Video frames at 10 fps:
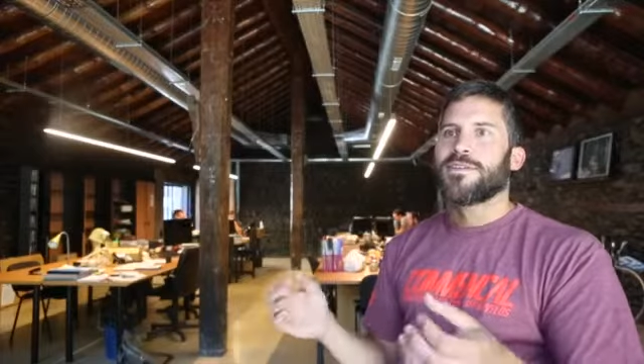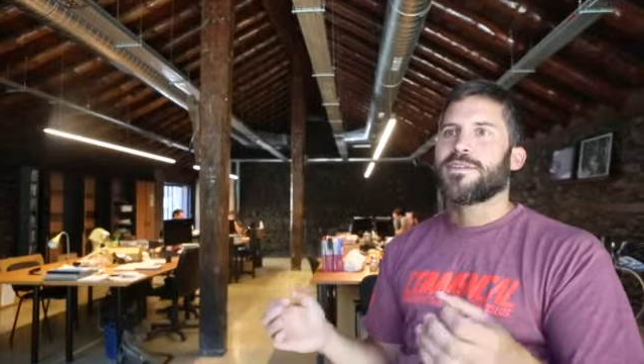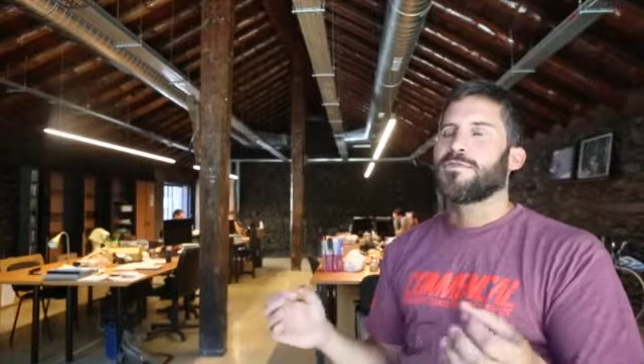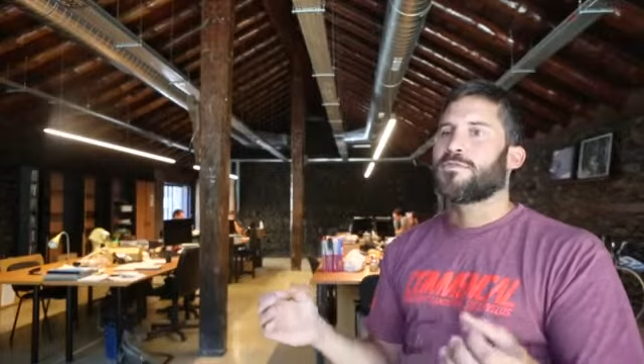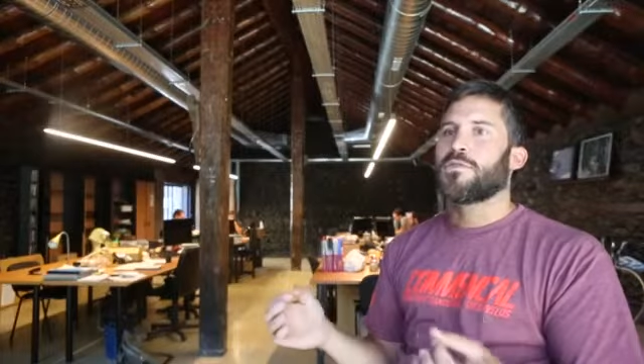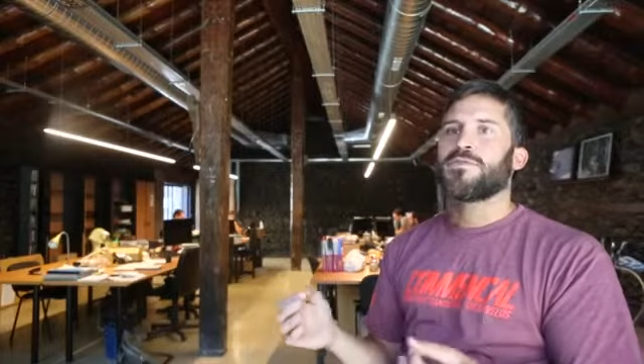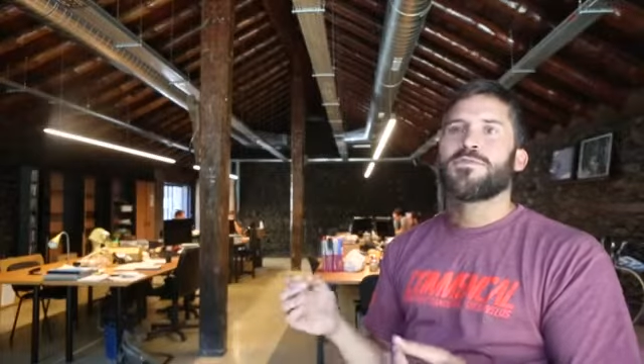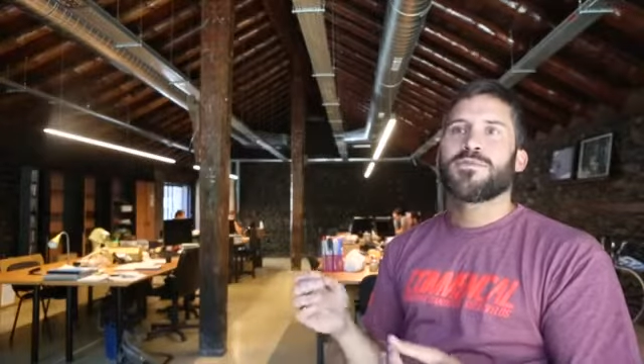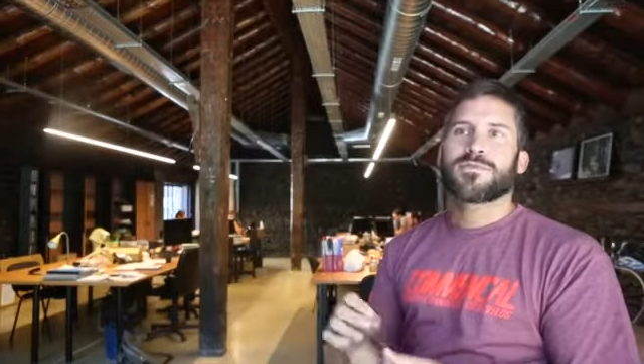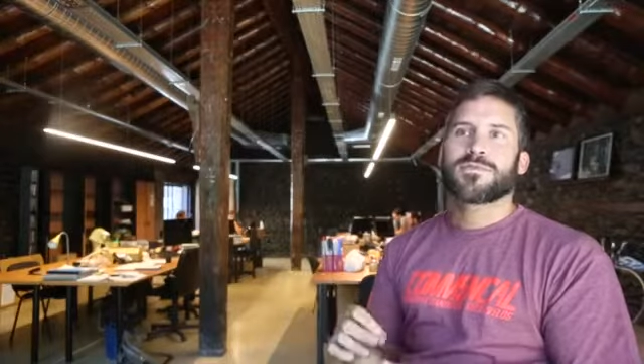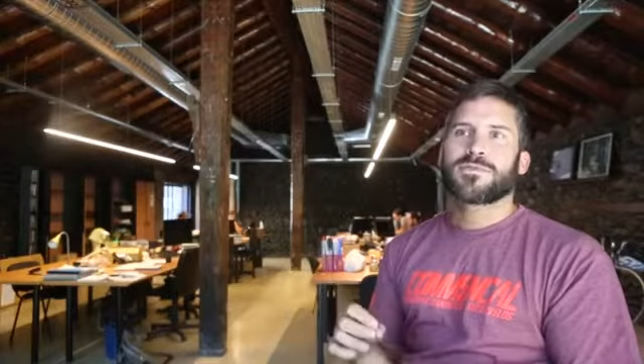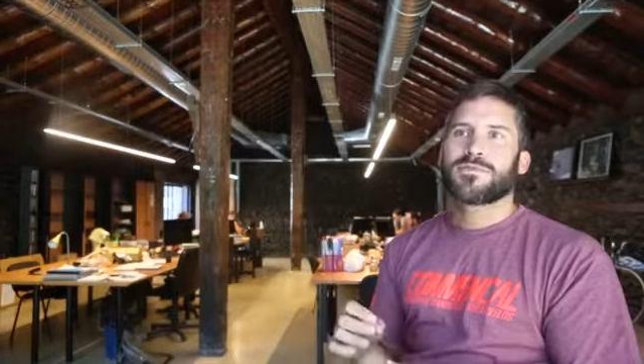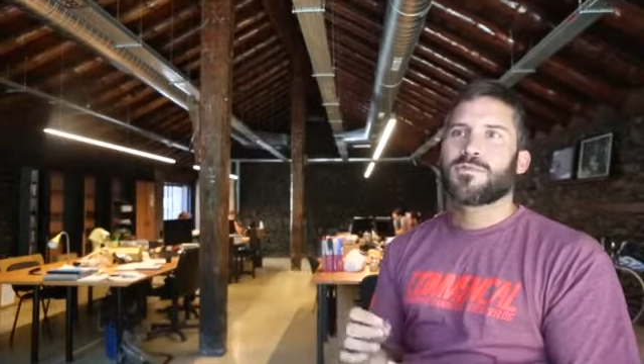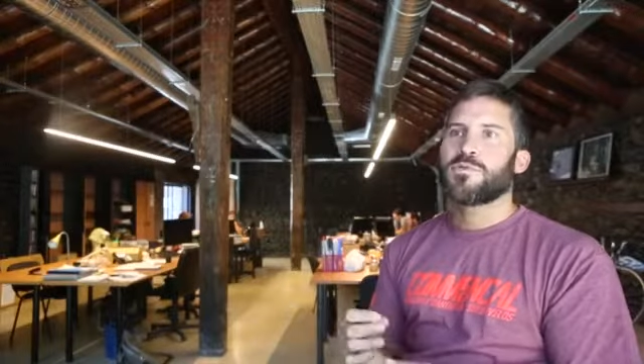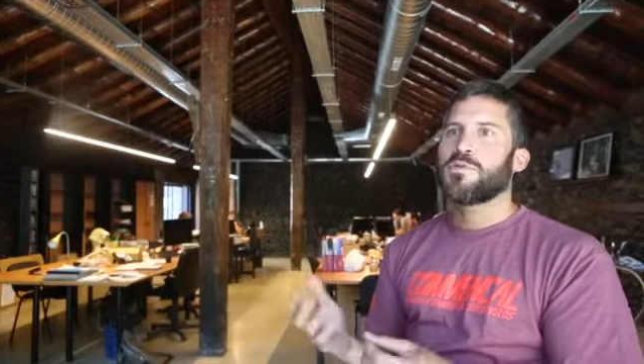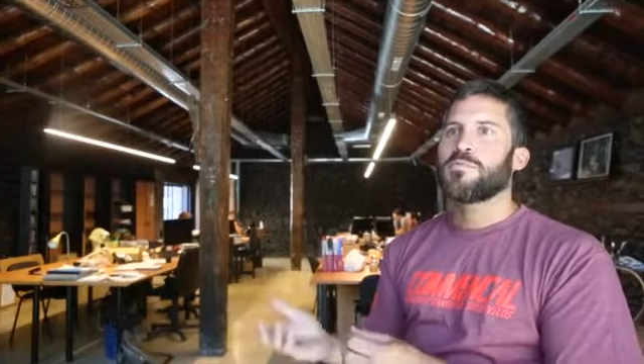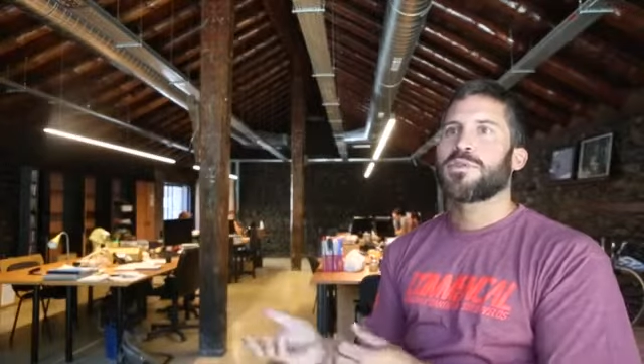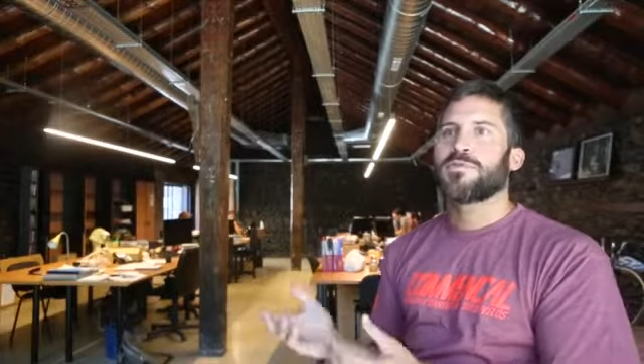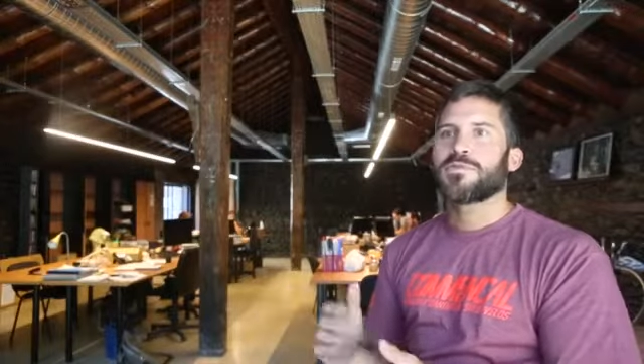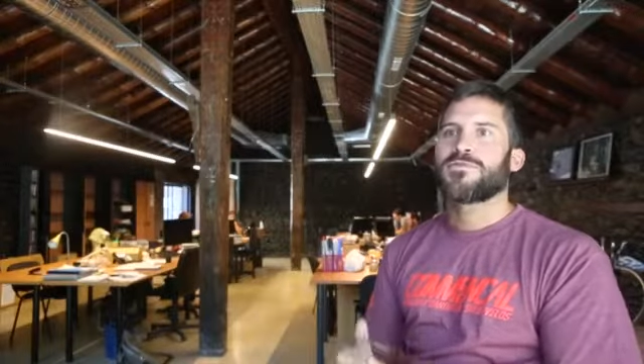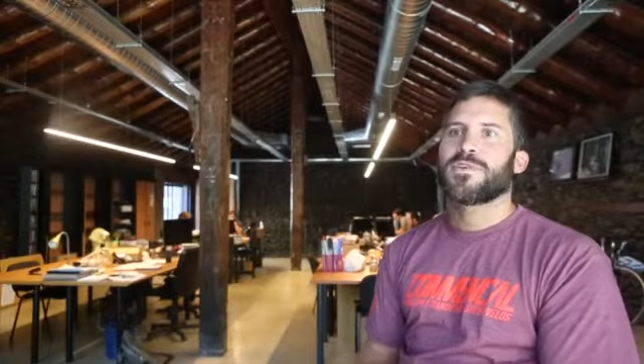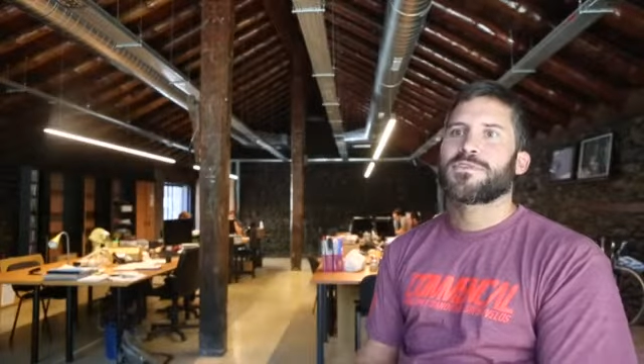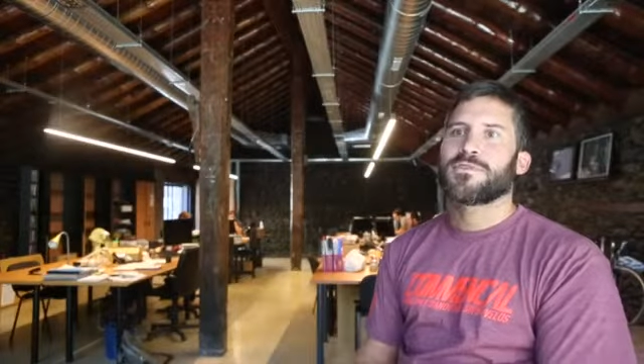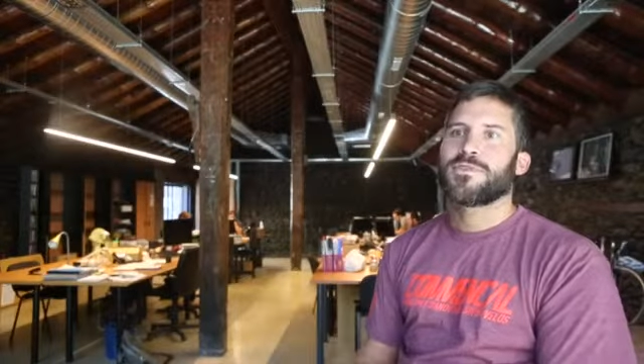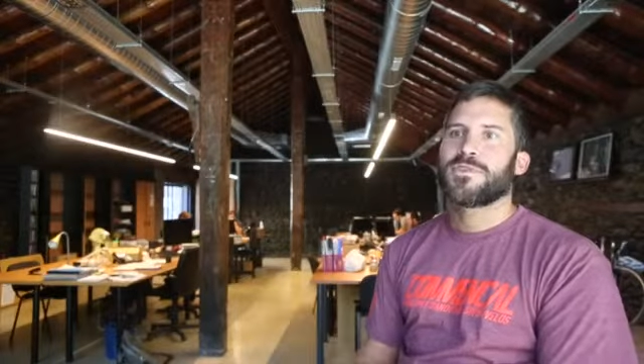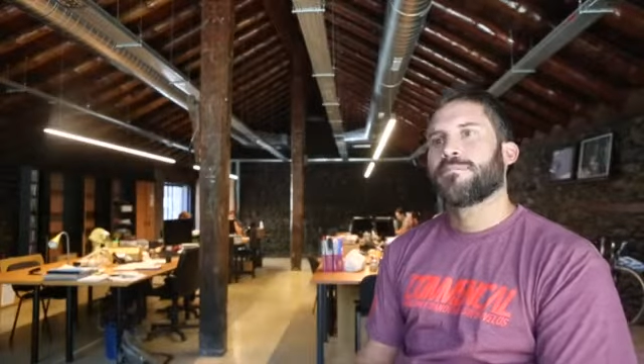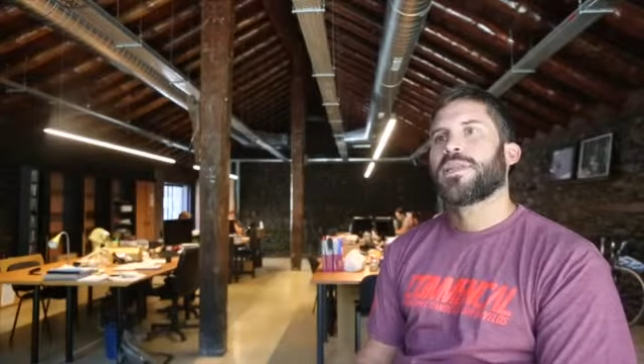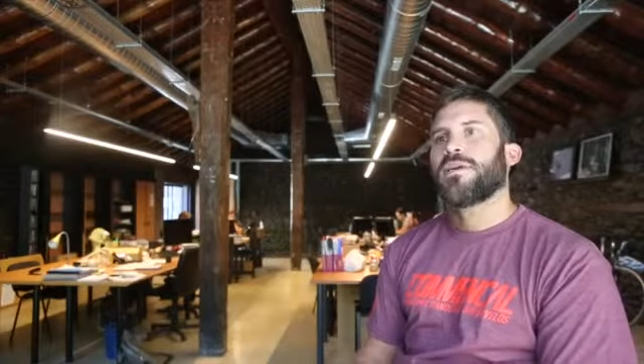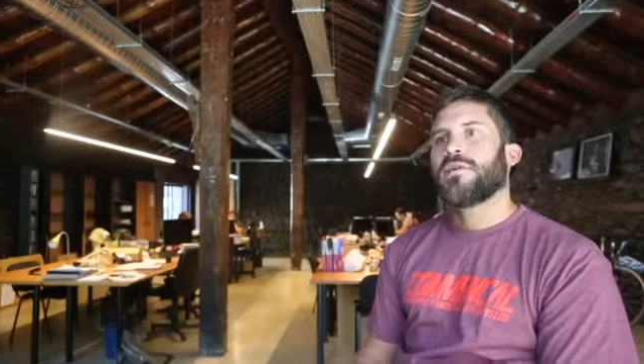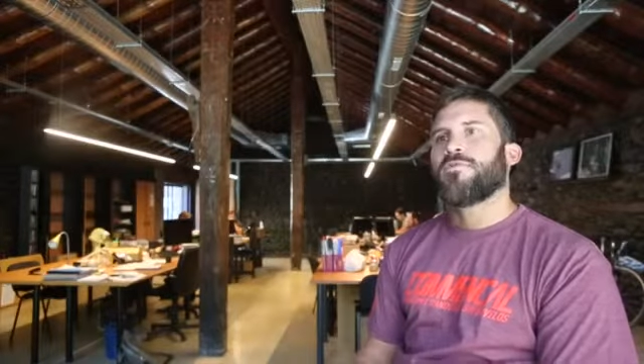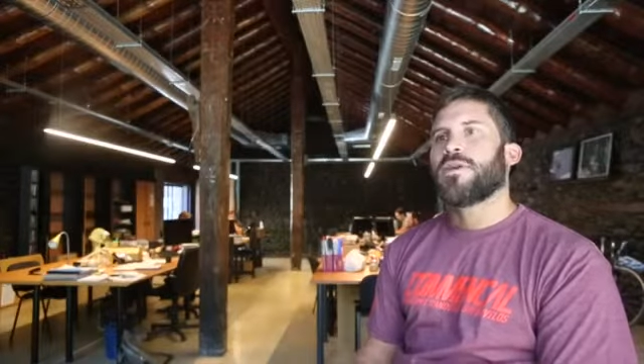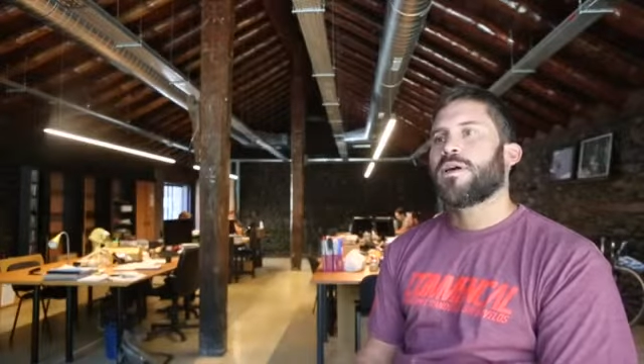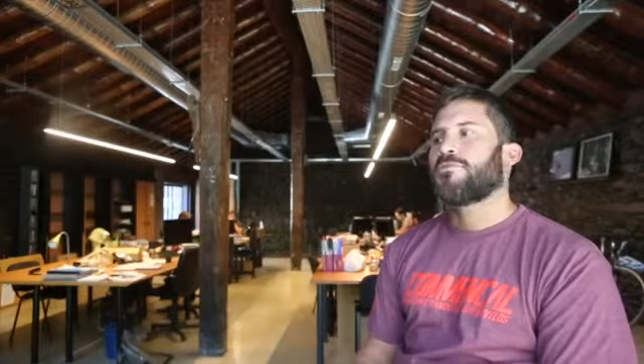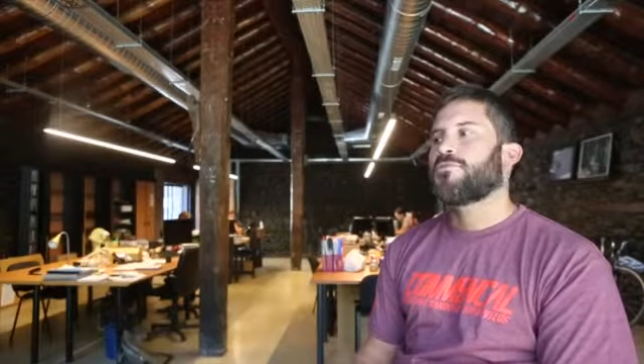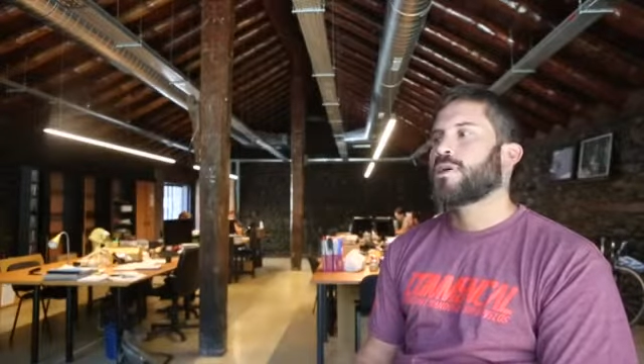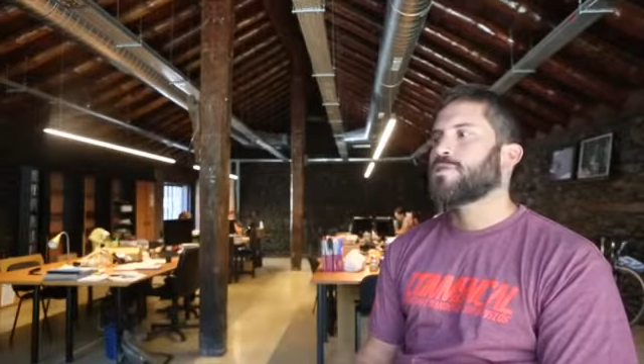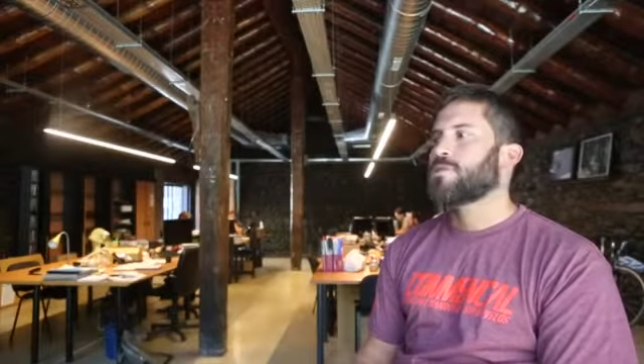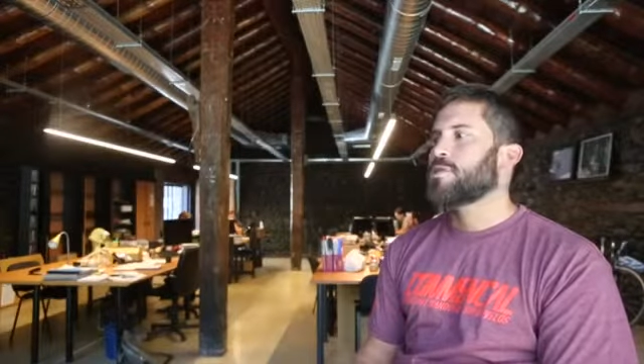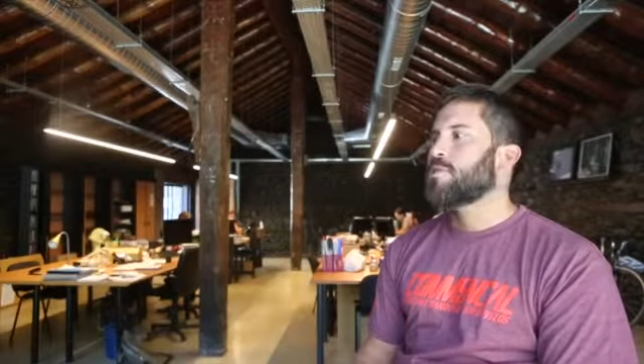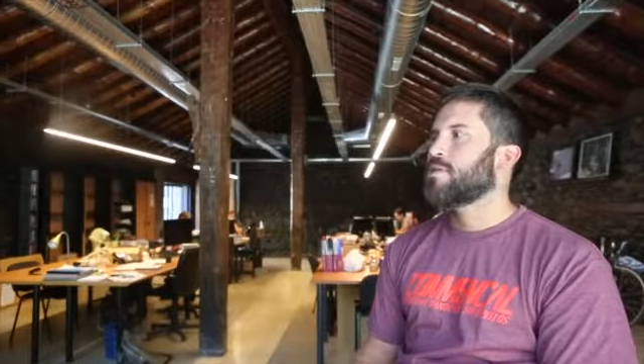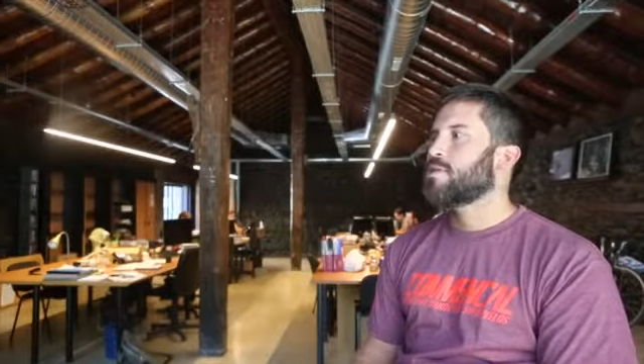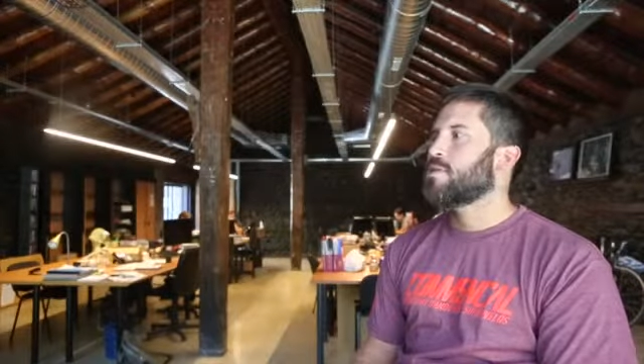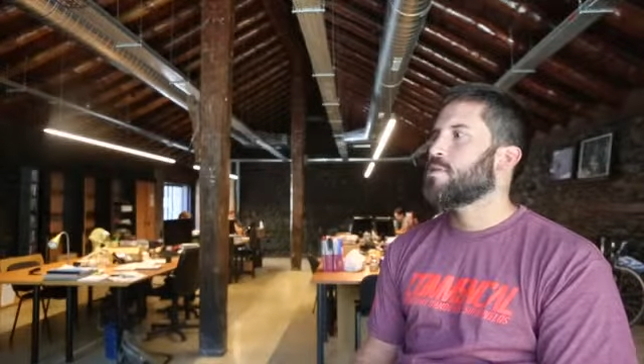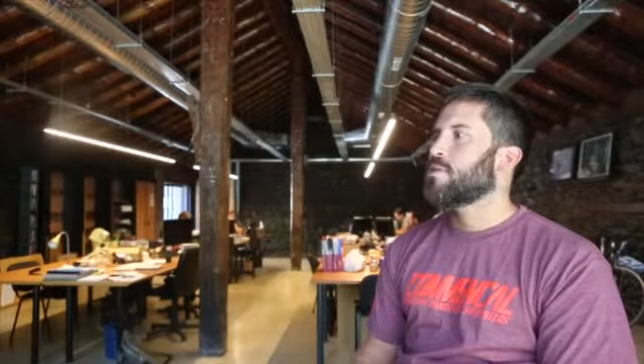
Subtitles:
he thought he was slower, but he was faster. And we have adjustability